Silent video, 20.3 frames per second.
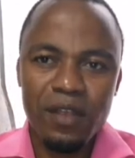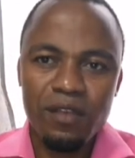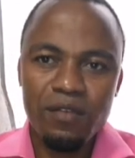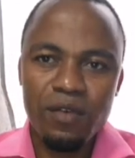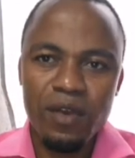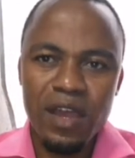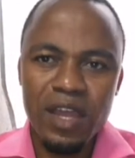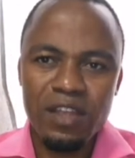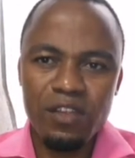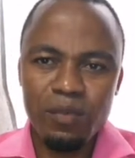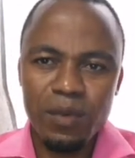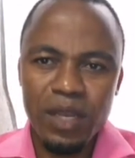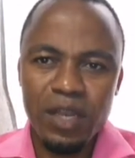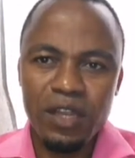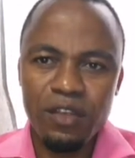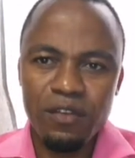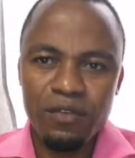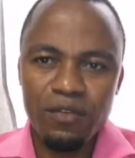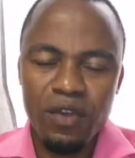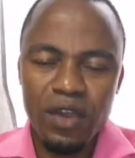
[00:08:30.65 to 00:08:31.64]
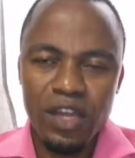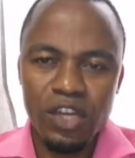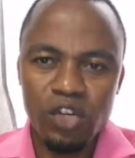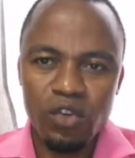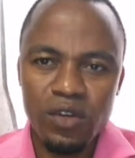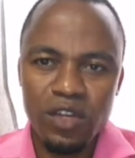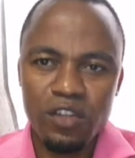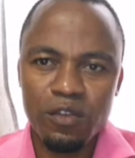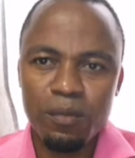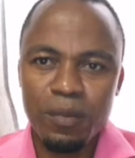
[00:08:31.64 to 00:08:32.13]
if you are
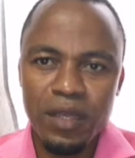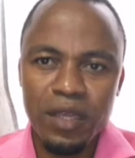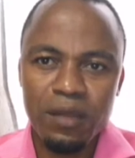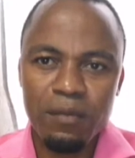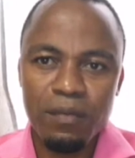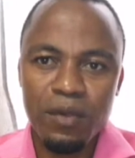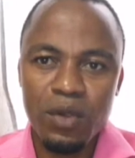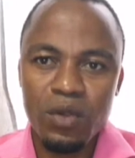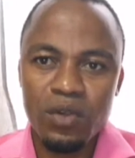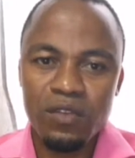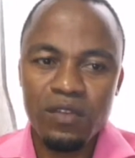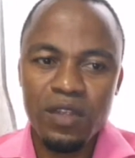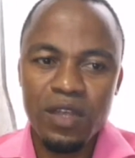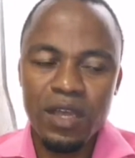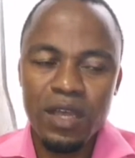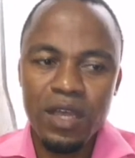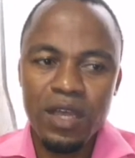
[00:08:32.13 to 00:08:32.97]
Shona speaking, because